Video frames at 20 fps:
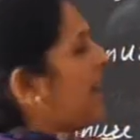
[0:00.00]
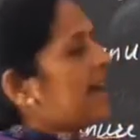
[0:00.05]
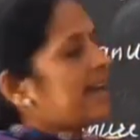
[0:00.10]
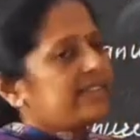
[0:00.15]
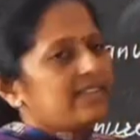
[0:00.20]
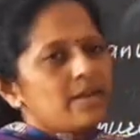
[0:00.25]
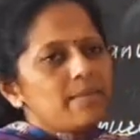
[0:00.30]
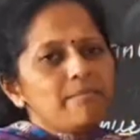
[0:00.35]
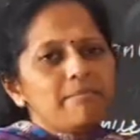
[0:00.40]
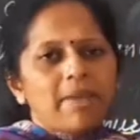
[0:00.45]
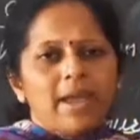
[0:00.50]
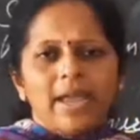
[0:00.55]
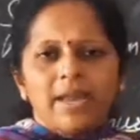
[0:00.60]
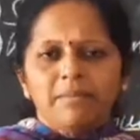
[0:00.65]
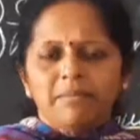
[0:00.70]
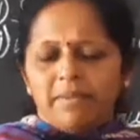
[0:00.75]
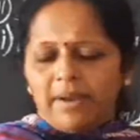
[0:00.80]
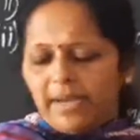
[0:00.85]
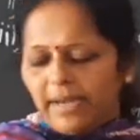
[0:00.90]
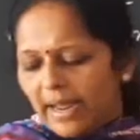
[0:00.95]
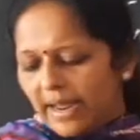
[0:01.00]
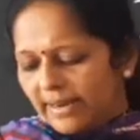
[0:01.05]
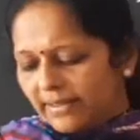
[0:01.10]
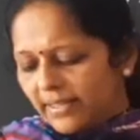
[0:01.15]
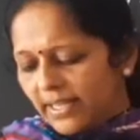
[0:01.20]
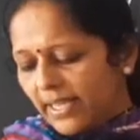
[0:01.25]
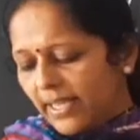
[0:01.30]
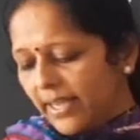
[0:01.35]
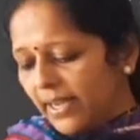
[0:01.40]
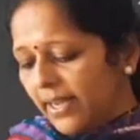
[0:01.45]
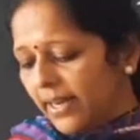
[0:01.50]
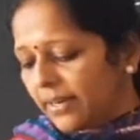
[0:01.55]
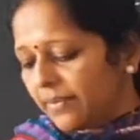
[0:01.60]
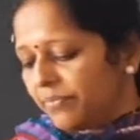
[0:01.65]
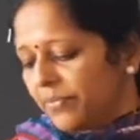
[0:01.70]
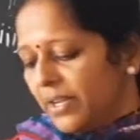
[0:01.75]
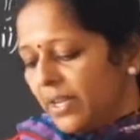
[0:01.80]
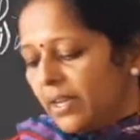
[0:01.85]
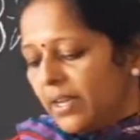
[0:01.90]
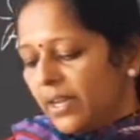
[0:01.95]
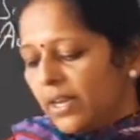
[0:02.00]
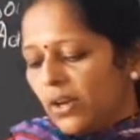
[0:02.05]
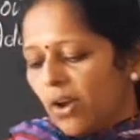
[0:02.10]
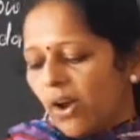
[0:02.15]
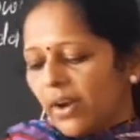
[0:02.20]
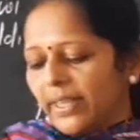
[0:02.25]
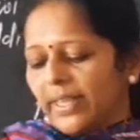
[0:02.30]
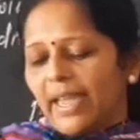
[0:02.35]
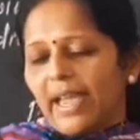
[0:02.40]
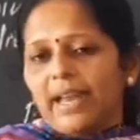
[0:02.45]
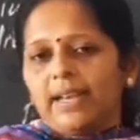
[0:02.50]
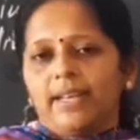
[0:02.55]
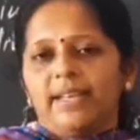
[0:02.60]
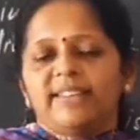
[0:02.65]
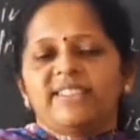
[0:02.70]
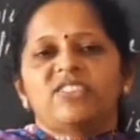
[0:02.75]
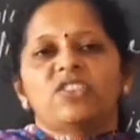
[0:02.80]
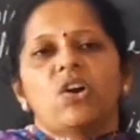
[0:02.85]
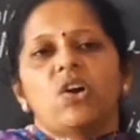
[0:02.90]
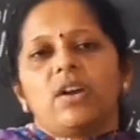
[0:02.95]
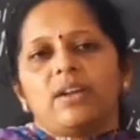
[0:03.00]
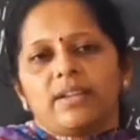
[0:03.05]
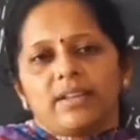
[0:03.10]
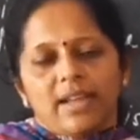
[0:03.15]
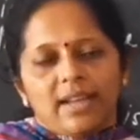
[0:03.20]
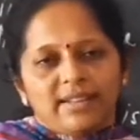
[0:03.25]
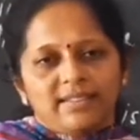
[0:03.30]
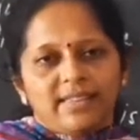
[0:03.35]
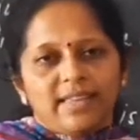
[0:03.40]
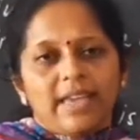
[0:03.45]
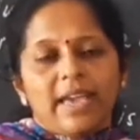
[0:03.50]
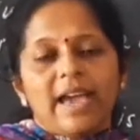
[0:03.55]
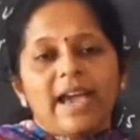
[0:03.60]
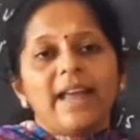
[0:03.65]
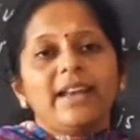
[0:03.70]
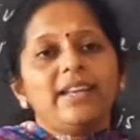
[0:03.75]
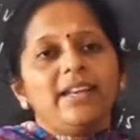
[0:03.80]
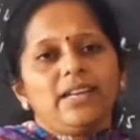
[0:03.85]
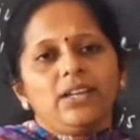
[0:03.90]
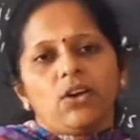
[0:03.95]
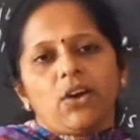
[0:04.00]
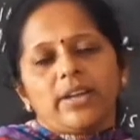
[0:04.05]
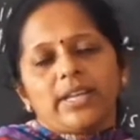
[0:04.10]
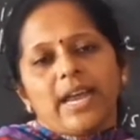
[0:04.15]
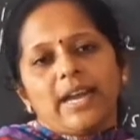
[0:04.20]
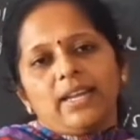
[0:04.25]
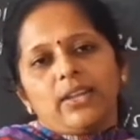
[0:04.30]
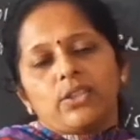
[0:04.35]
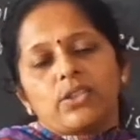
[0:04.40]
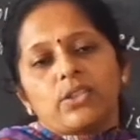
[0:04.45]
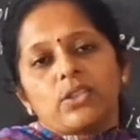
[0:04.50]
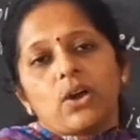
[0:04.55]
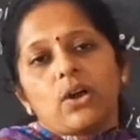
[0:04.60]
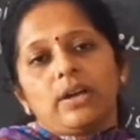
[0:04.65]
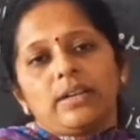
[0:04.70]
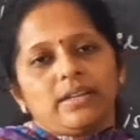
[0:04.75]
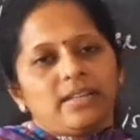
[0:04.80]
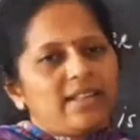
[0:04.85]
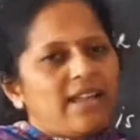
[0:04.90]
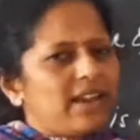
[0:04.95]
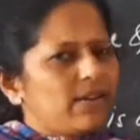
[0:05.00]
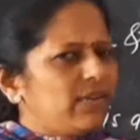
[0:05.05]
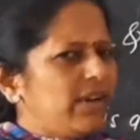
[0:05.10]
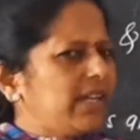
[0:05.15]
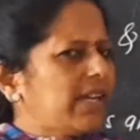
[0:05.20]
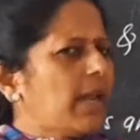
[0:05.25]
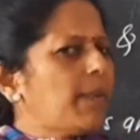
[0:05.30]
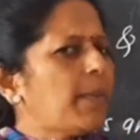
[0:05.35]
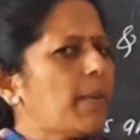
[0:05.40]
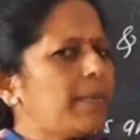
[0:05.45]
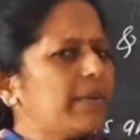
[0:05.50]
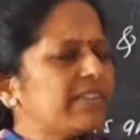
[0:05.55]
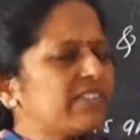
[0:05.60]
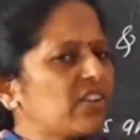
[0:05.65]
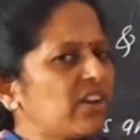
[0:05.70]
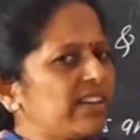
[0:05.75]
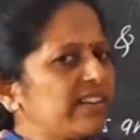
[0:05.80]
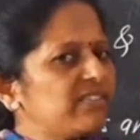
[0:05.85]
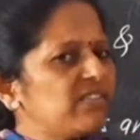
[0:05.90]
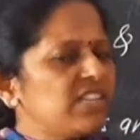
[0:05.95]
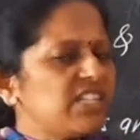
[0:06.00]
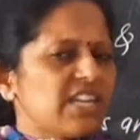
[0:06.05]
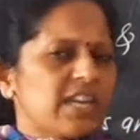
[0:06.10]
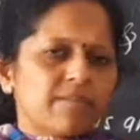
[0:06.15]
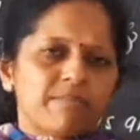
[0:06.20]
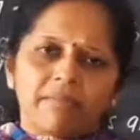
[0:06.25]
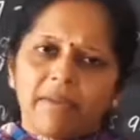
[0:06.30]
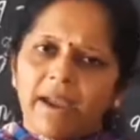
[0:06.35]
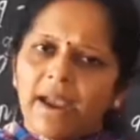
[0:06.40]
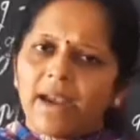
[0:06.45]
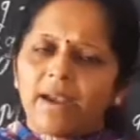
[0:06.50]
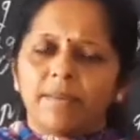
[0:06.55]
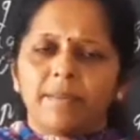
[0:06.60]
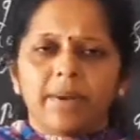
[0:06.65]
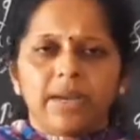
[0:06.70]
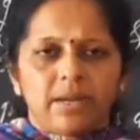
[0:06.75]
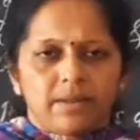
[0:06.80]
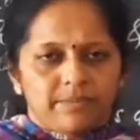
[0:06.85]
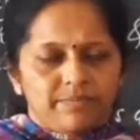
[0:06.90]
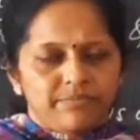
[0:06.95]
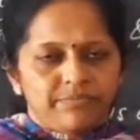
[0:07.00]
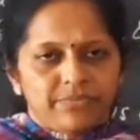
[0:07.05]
are the man-made are there. Inorganic salt, and they are inorganic salt. They are one type of soils which are man-made.